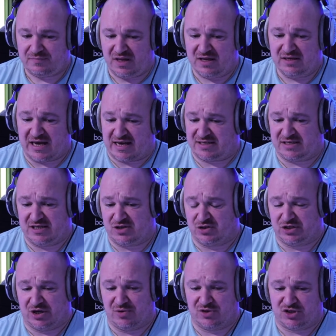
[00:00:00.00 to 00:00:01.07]
yes, he could
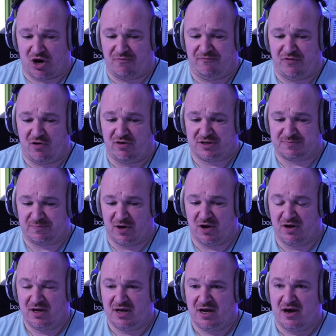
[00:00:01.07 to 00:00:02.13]
do a job for us,
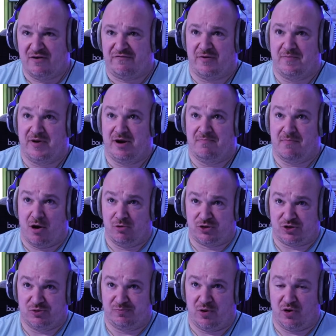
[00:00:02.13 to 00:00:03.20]
but from an
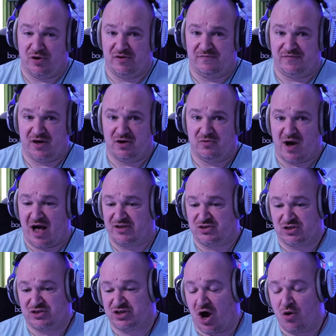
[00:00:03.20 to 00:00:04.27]
emotional point of view, I
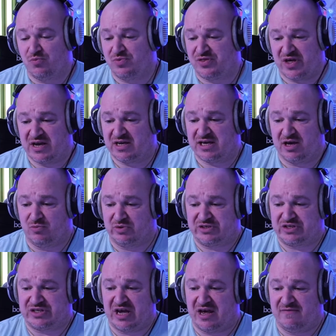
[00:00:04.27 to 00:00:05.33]
just don't think it would
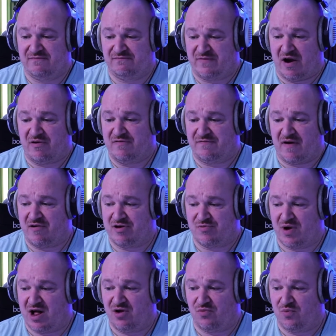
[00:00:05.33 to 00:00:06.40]
sit very, very
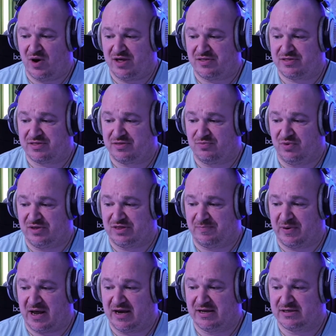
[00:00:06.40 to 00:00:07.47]
well with the
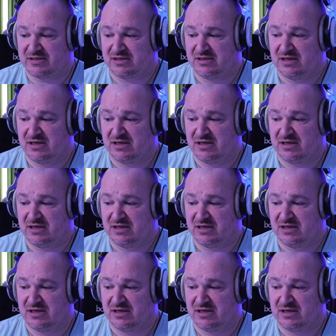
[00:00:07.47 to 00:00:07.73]
players.